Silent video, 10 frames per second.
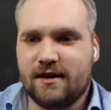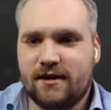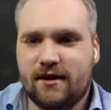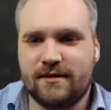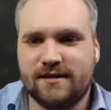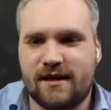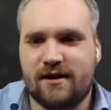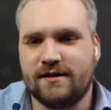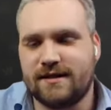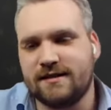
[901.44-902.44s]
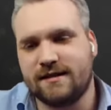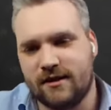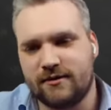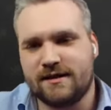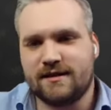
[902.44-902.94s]
kind of comments are and tasting
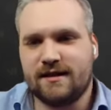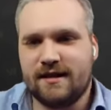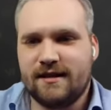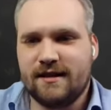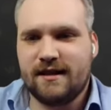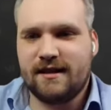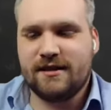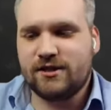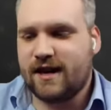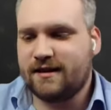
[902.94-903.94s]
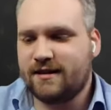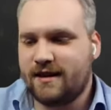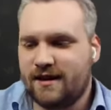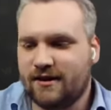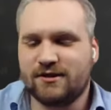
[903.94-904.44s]
notes in the chat.
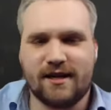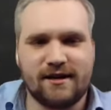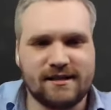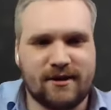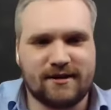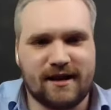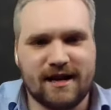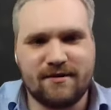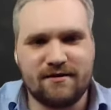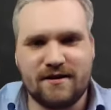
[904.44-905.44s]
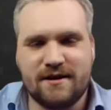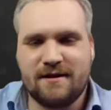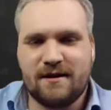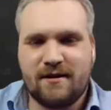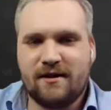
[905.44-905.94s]
Could you tell us about that
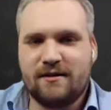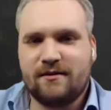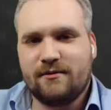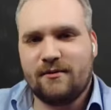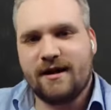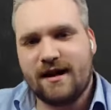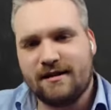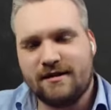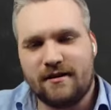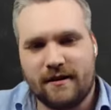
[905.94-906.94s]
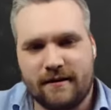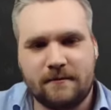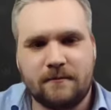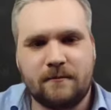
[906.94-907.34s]
ABV and why you landed on that?